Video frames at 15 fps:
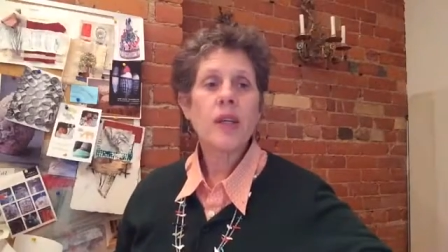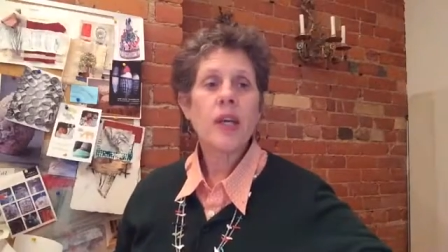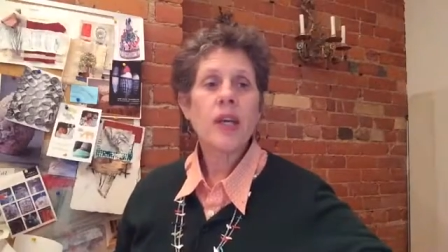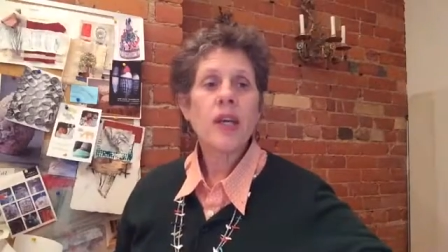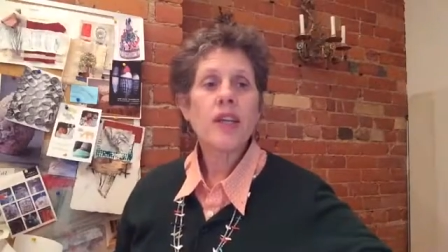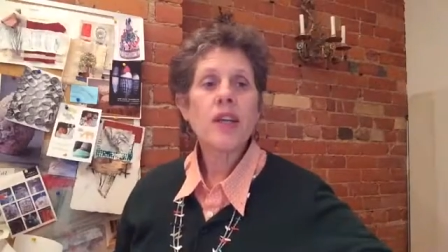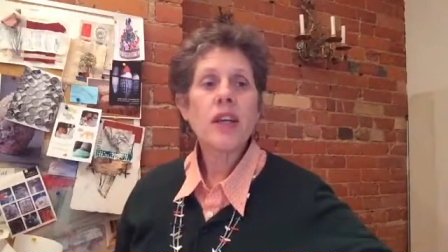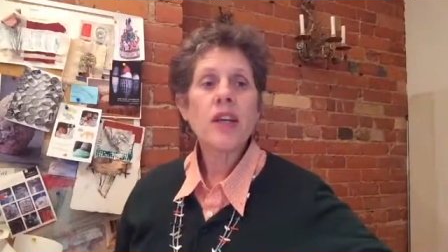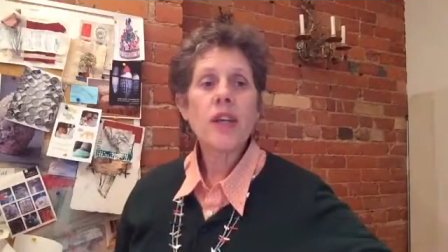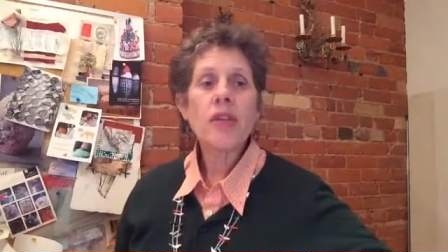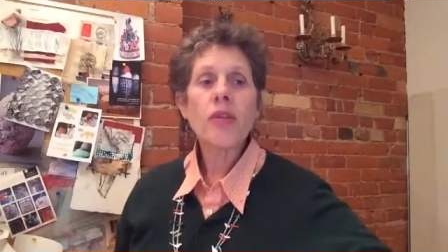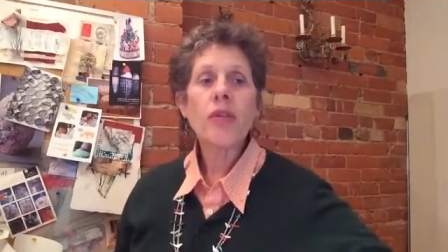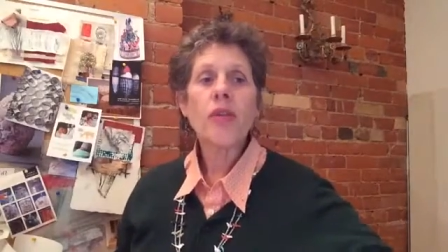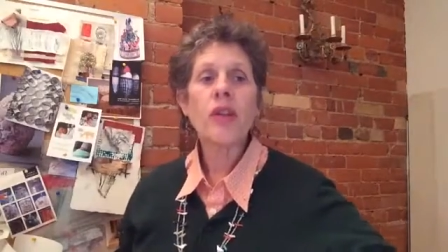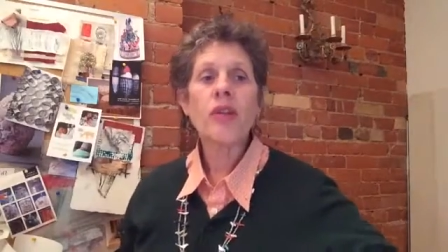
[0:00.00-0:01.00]
It's another
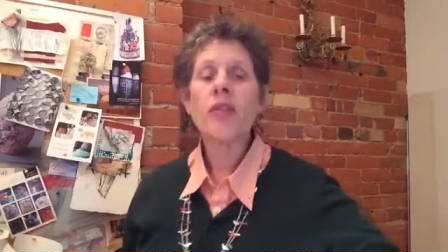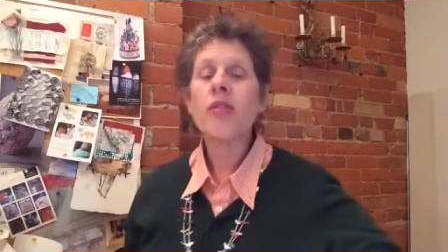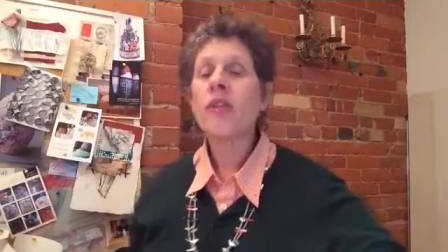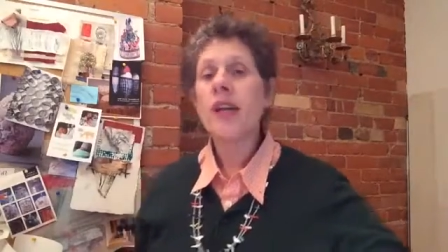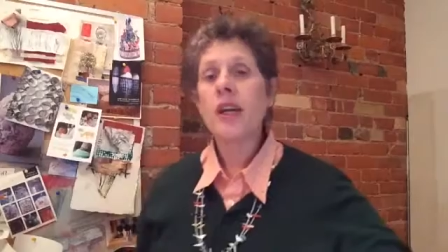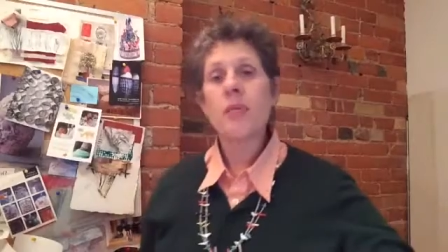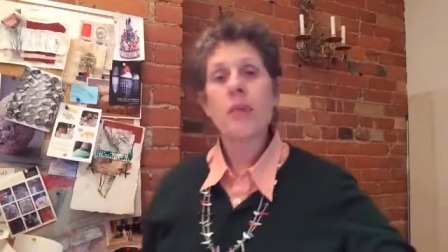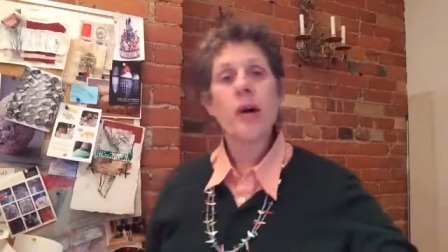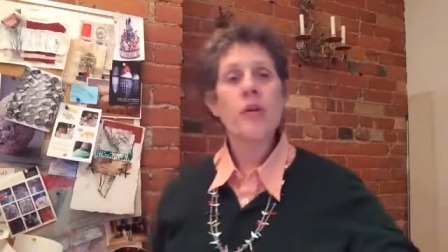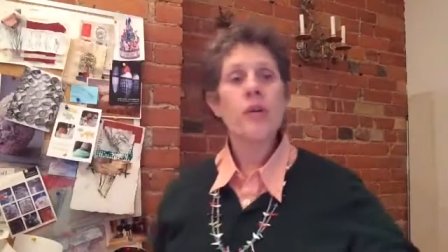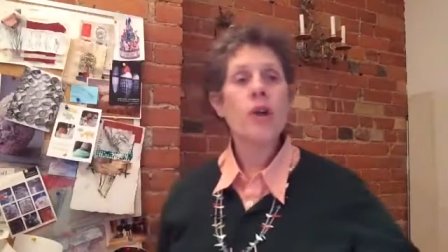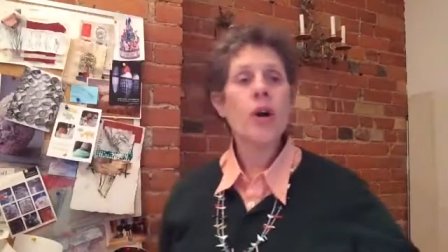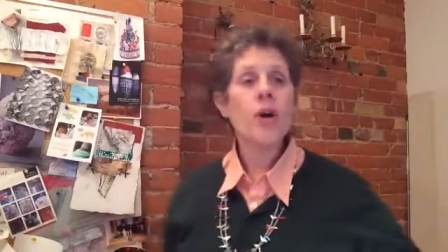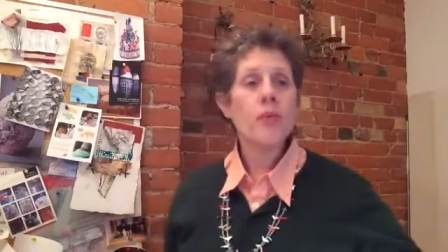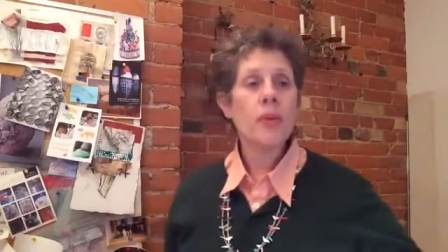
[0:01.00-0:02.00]
thing to think about
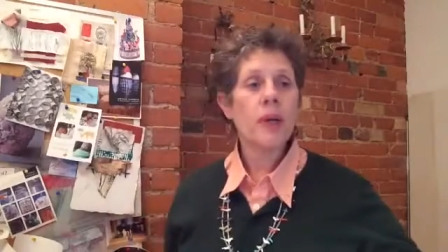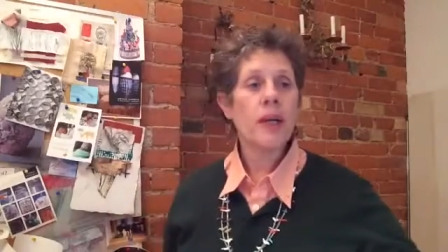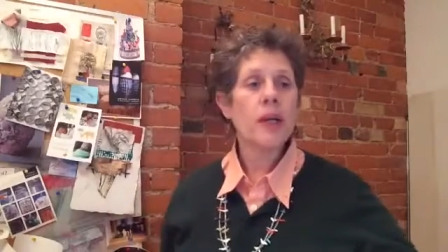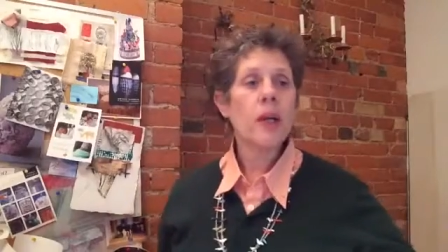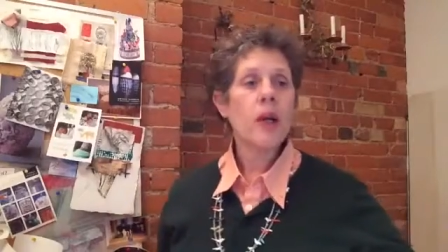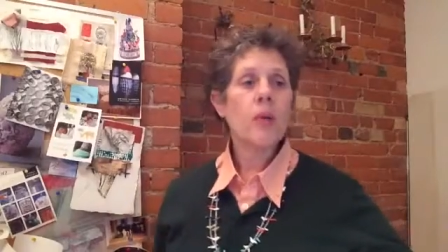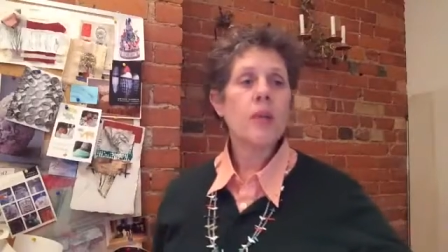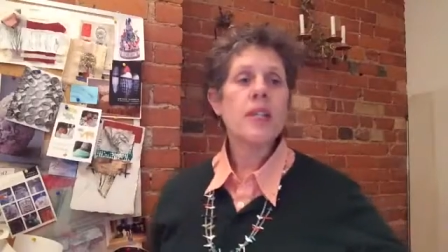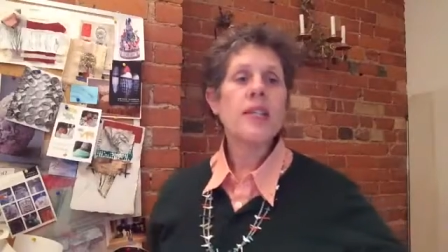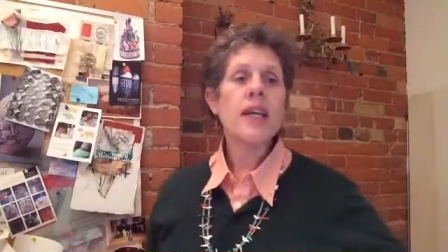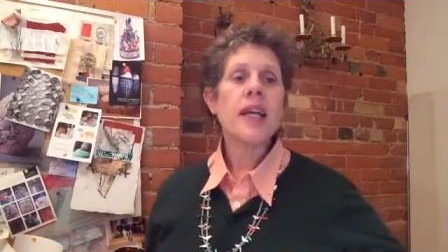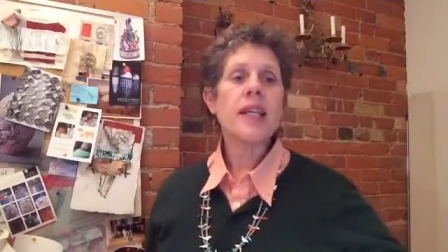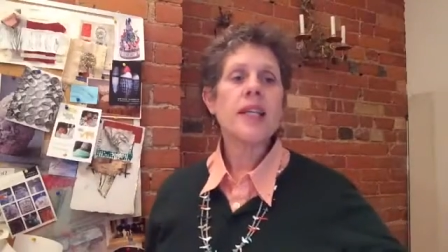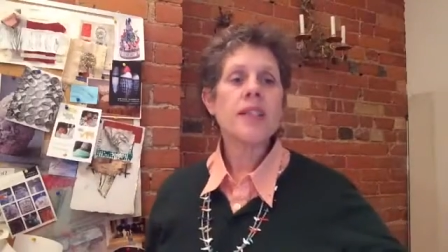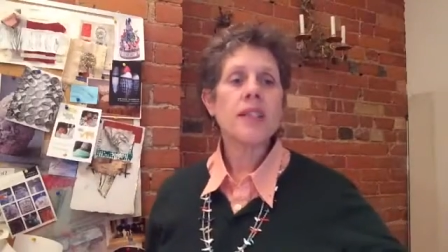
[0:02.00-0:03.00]
coping with
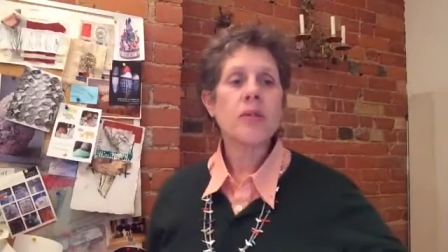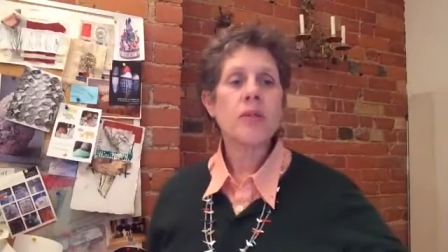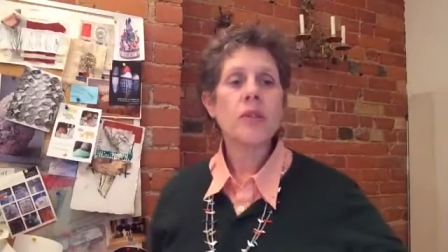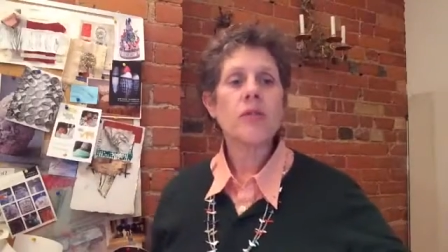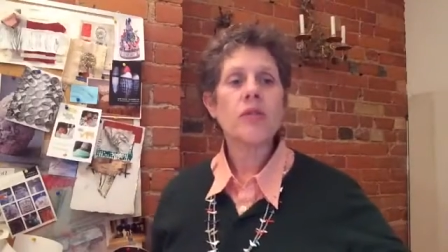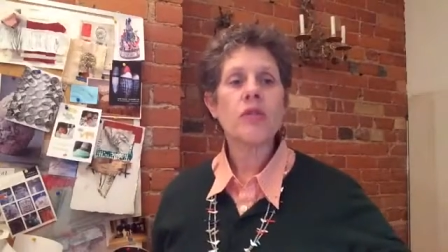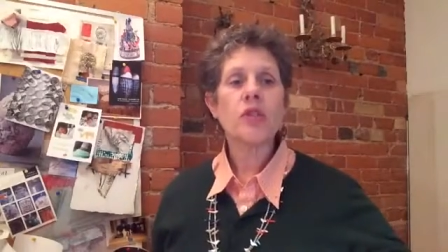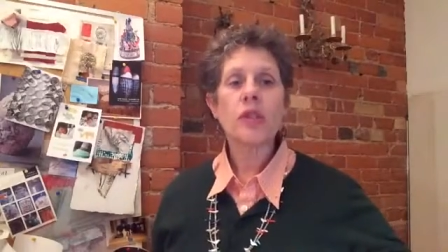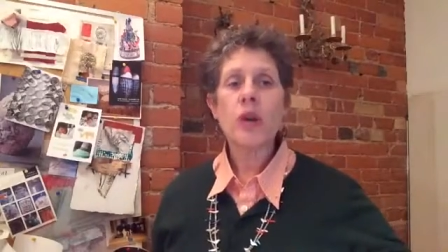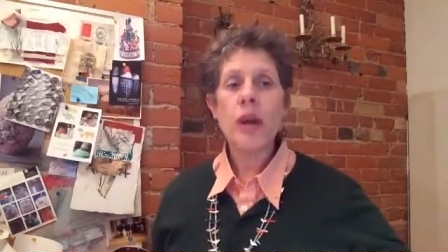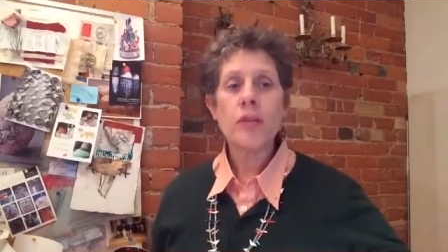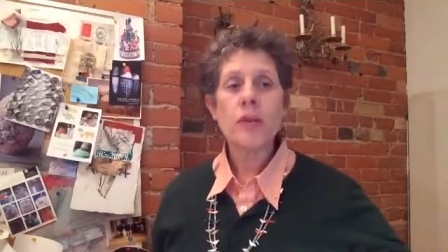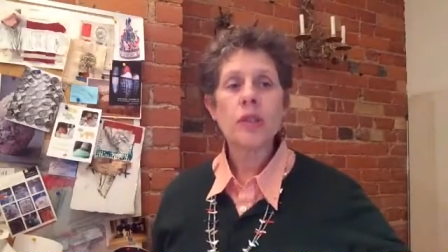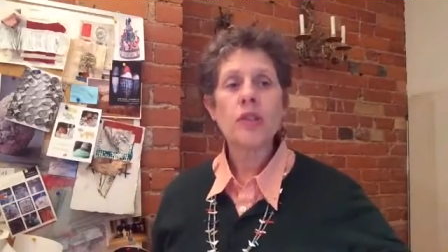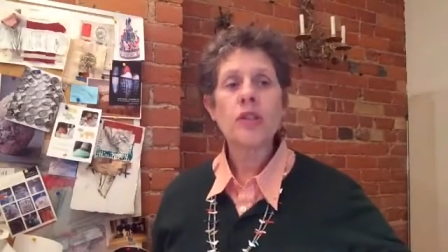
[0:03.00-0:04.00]
daily symptoms of
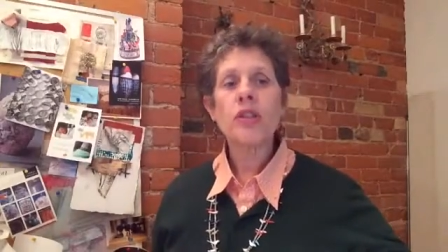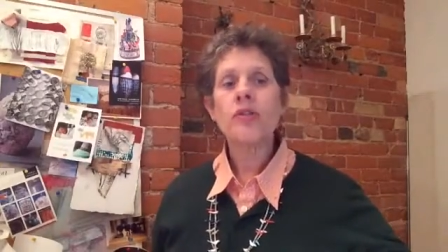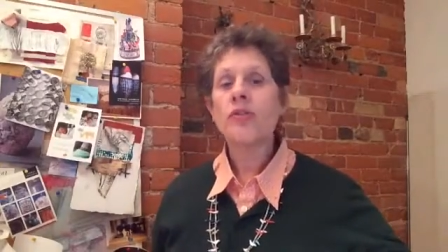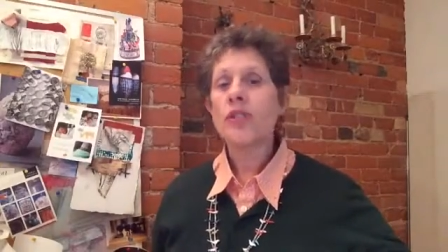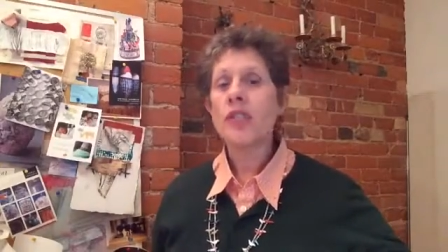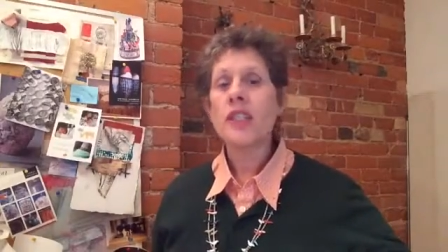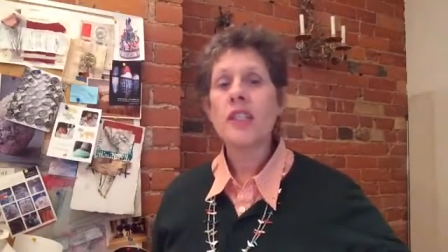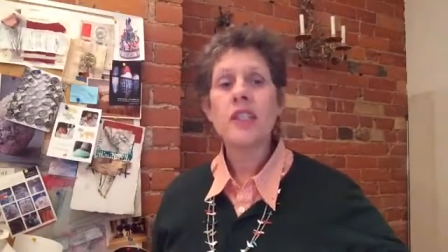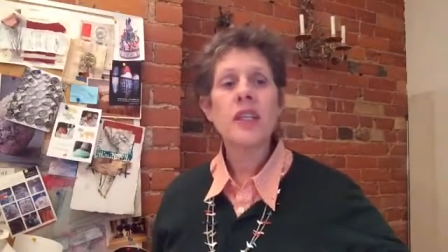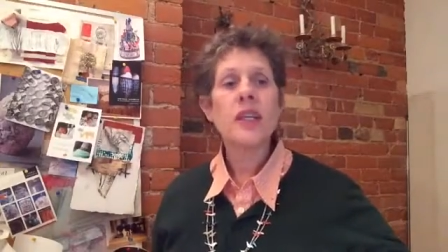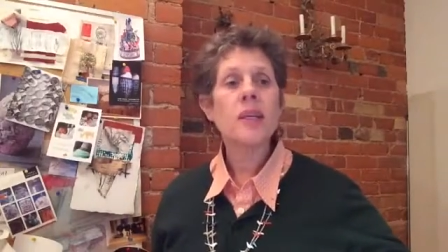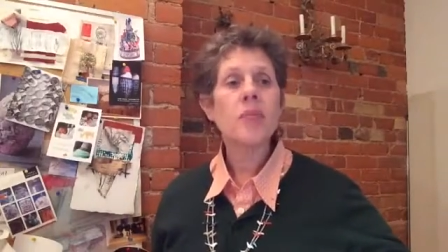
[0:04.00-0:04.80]
tremors, freezing,